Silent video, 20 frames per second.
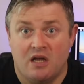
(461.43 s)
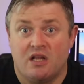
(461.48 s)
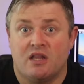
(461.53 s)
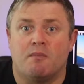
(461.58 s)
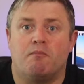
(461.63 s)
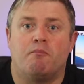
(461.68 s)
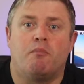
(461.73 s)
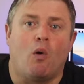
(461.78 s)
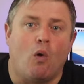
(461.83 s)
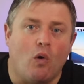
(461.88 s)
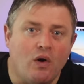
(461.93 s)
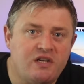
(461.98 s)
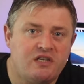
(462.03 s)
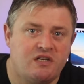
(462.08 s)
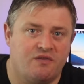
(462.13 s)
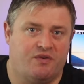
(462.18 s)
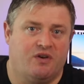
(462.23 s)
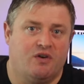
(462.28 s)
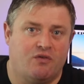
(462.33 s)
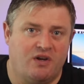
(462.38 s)
The point
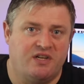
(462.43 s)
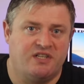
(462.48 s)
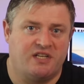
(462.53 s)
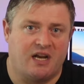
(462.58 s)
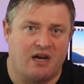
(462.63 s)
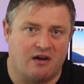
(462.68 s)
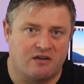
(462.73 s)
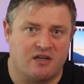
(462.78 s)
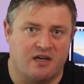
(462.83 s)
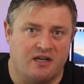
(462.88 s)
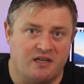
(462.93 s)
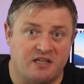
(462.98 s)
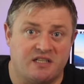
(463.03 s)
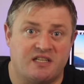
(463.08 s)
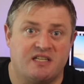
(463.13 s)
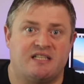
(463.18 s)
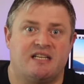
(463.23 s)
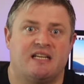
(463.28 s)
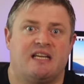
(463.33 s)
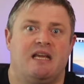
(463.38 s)
of increasing airtightness
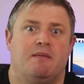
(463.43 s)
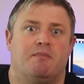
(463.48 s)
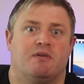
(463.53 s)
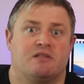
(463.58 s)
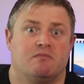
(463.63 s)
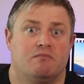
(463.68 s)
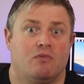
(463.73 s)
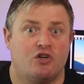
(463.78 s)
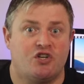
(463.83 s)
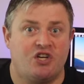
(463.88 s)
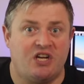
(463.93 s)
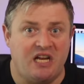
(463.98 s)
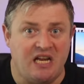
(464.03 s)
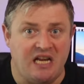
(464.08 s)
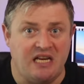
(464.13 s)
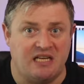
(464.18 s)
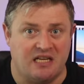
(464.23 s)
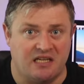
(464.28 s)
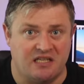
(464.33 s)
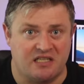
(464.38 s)
is to keep as much
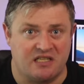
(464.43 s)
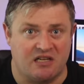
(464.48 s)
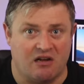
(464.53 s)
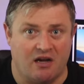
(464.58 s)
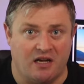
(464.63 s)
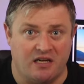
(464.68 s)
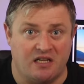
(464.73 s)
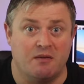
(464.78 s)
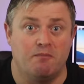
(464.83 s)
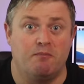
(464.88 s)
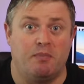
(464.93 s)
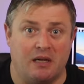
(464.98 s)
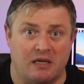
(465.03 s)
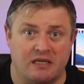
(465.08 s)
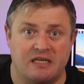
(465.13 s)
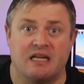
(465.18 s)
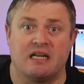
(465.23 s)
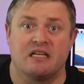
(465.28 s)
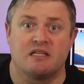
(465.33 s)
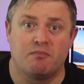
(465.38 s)
heat inside the
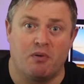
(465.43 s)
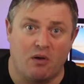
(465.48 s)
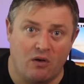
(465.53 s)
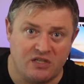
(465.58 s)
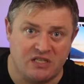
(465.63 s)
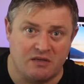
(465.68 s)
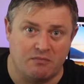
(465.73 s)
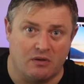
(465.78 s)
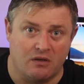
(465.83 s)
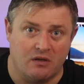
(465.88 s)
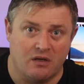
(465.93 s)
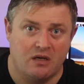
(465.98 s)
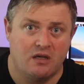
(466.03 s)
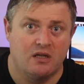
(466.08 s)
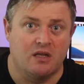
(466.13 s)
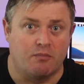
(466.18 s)
building as possible.